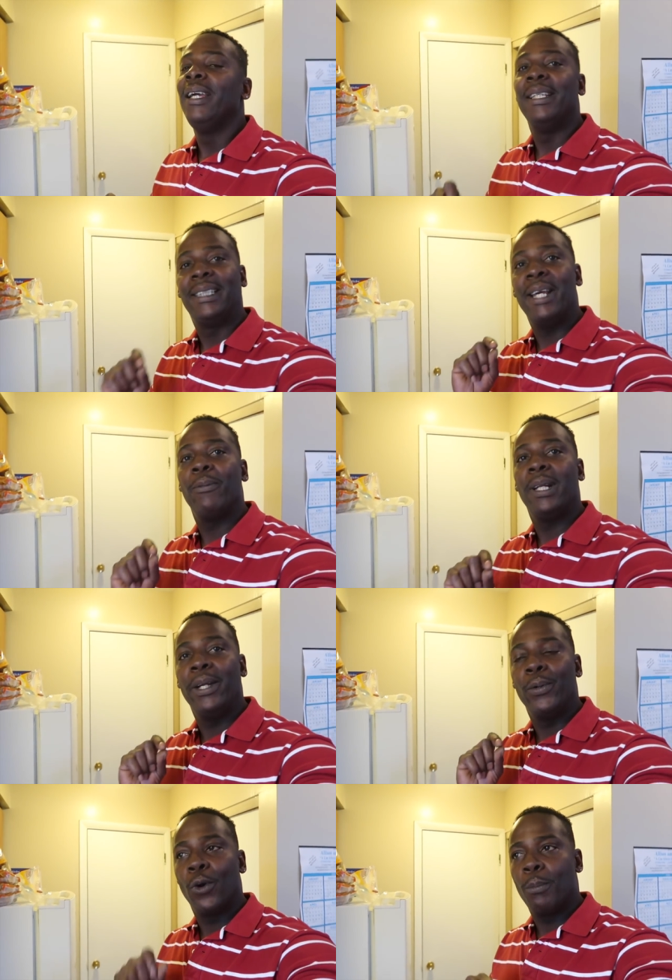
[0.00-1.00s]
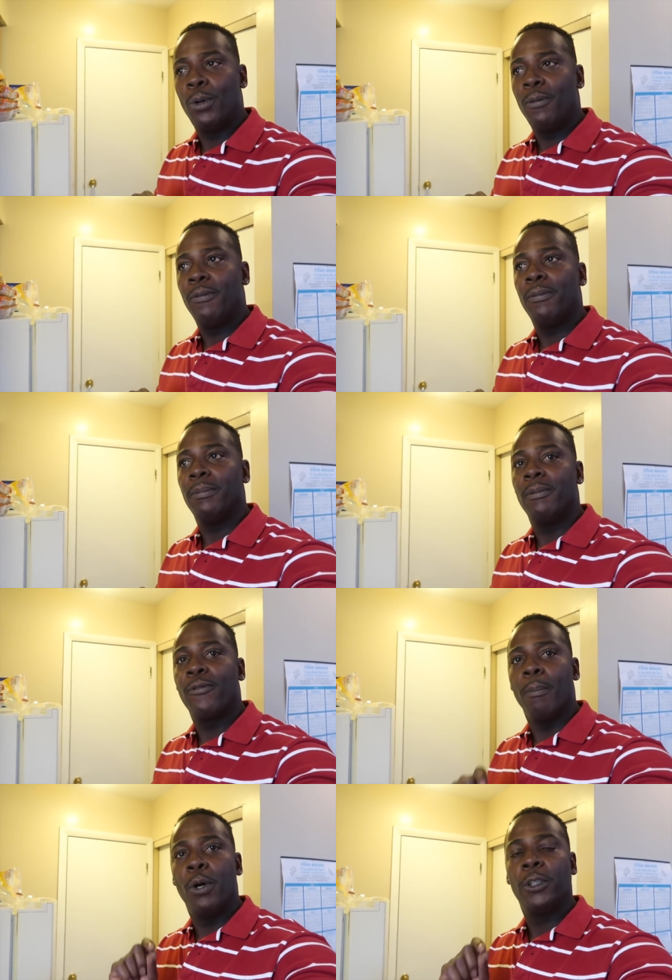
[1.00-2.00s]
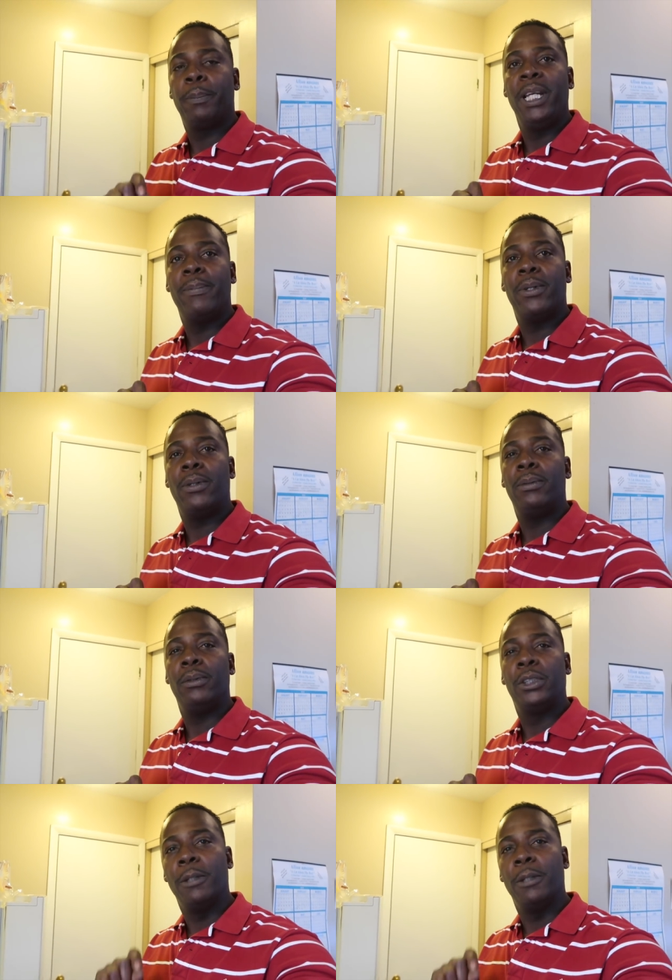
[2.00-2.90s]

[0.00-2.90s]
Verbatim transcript: is it really normal for most people